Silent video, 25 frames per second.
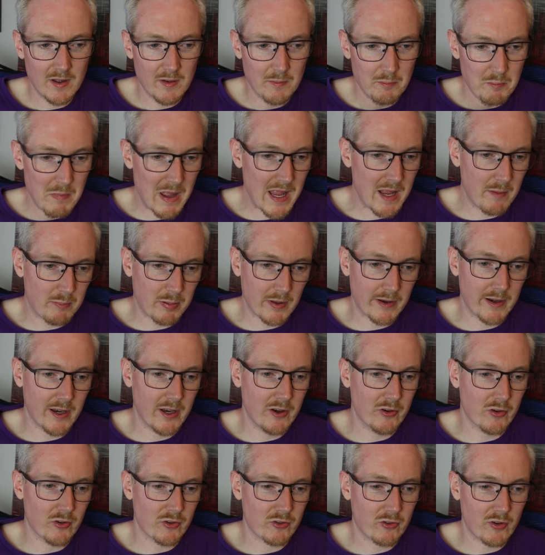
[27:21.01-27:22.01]
Make Blood
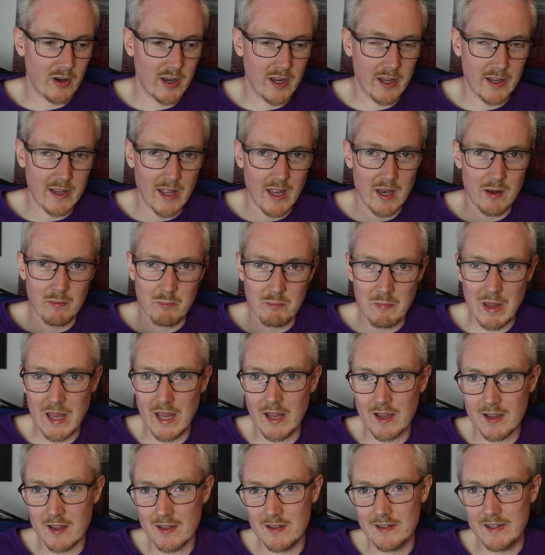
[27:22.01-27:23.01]
Angels great again.
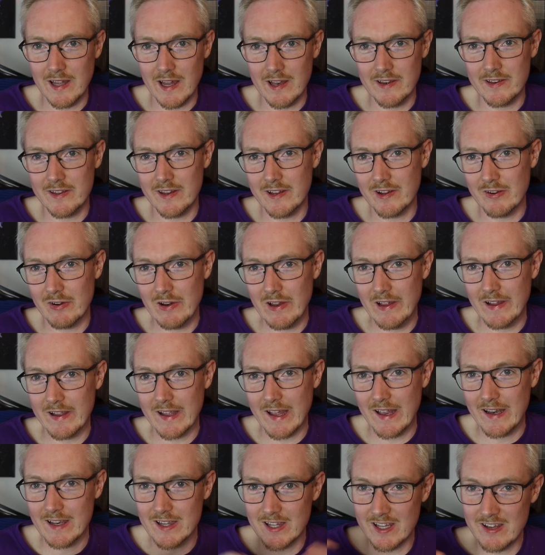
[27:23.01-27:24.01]
Make Dante great
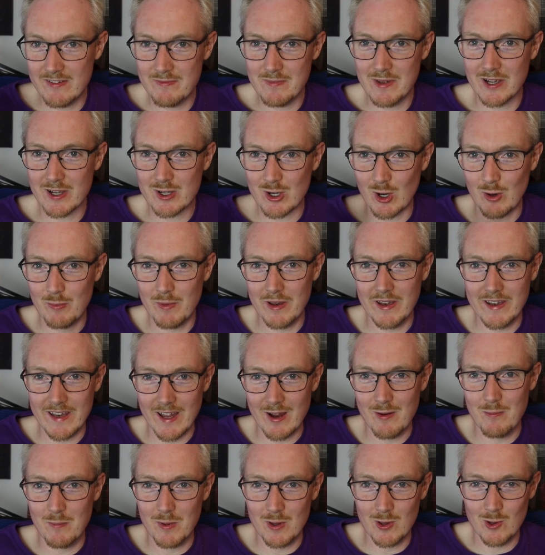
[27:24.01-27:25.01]
again. Leave me a comment
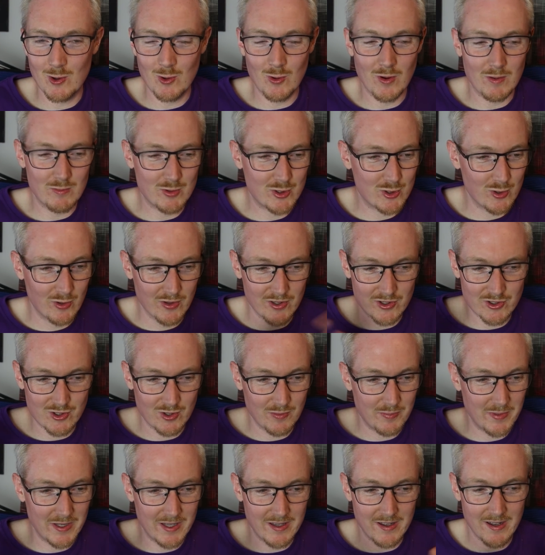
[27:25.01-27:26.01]
down below. I'm sure this will
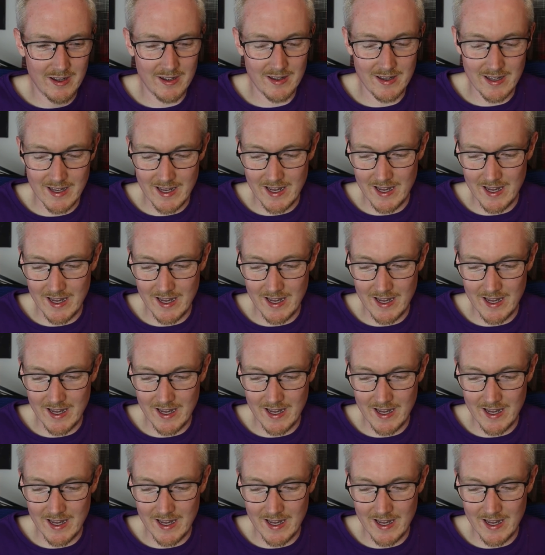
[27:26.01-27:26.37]
be a